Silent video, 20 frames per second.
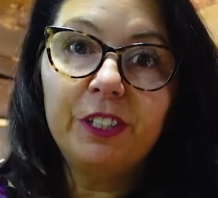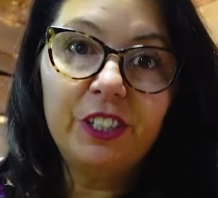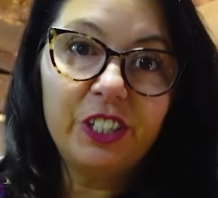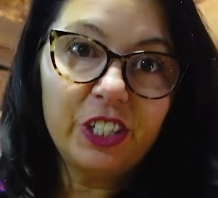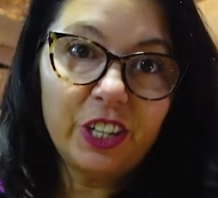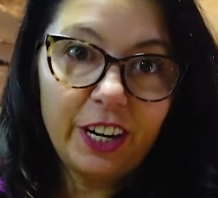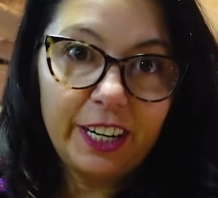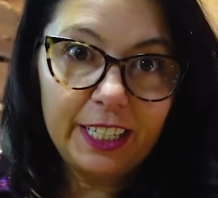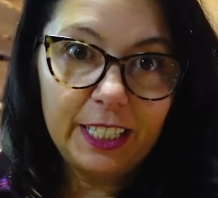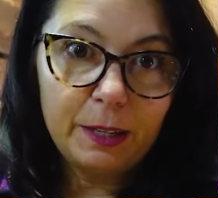are
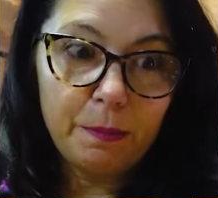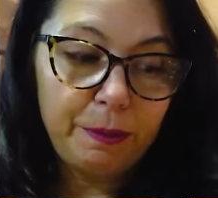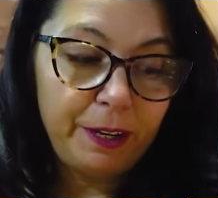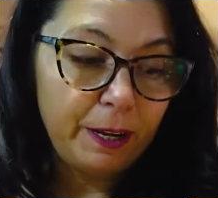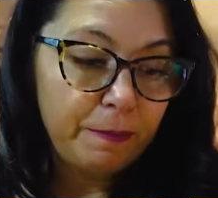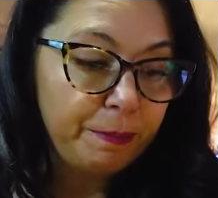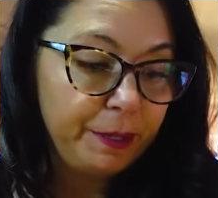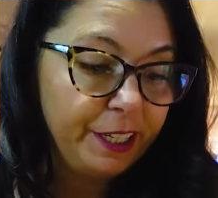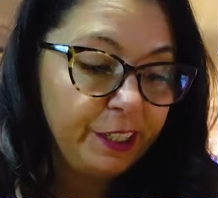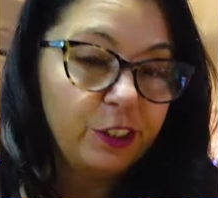starting to be
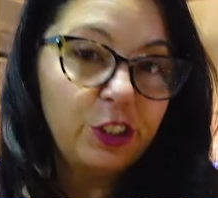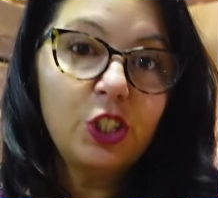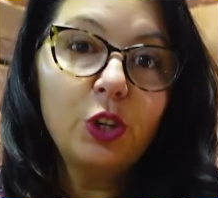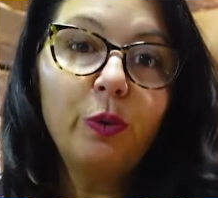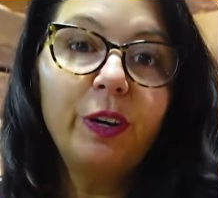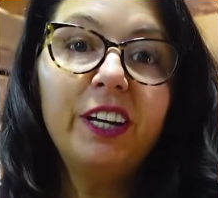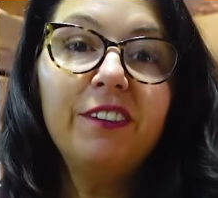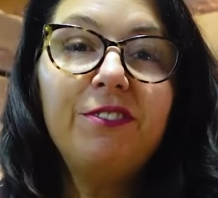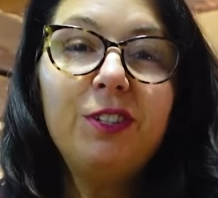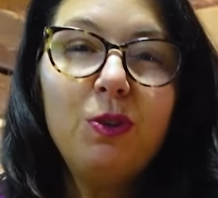up here. So
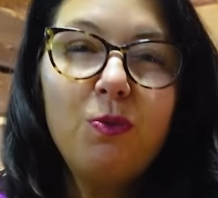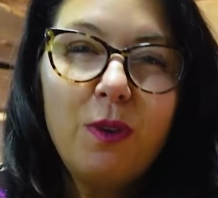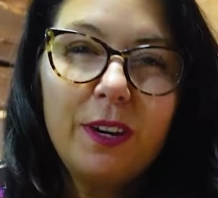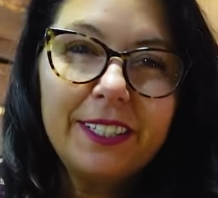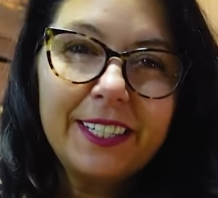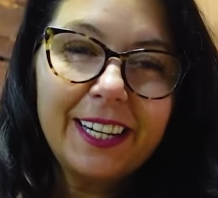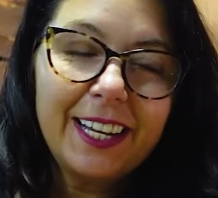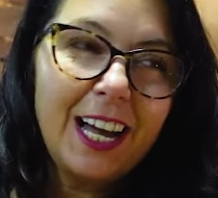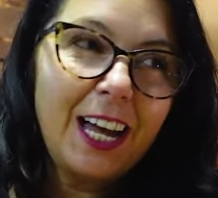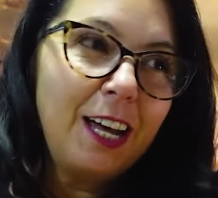if you want
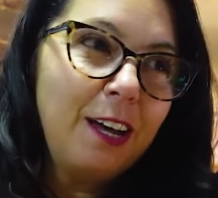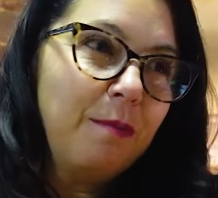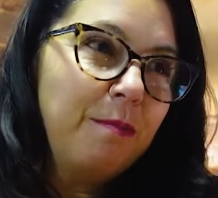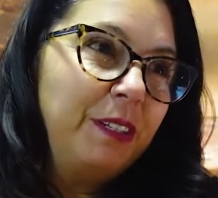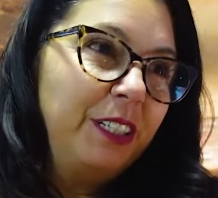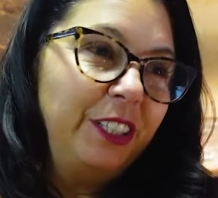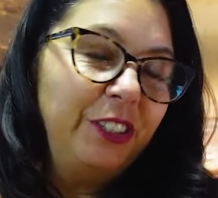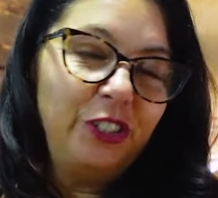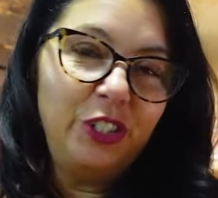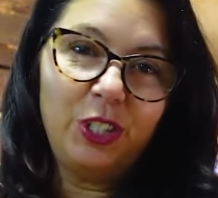to come
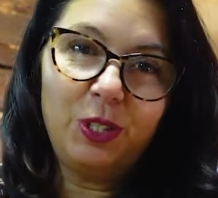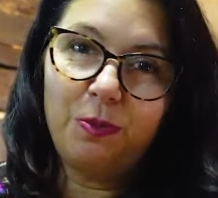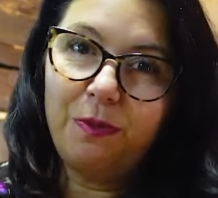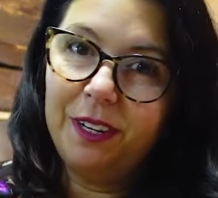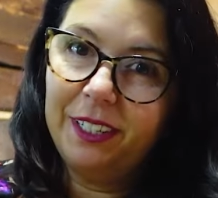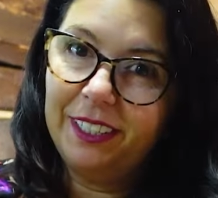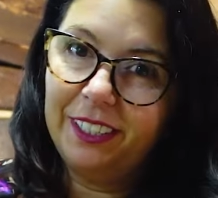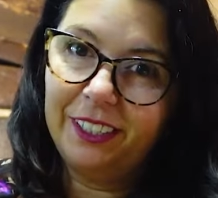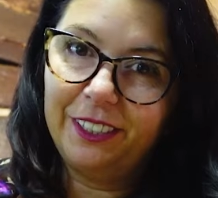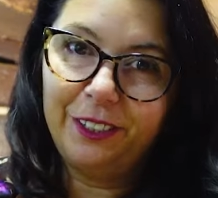and you just
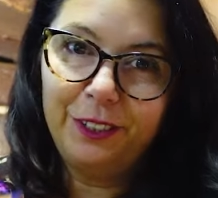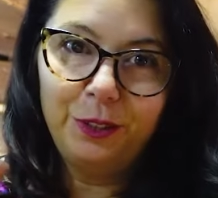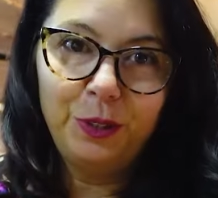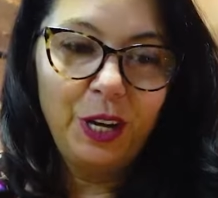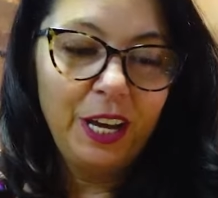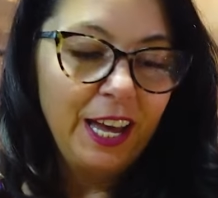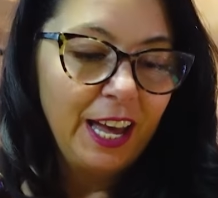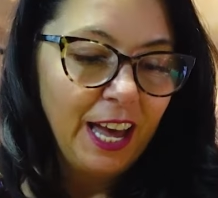want to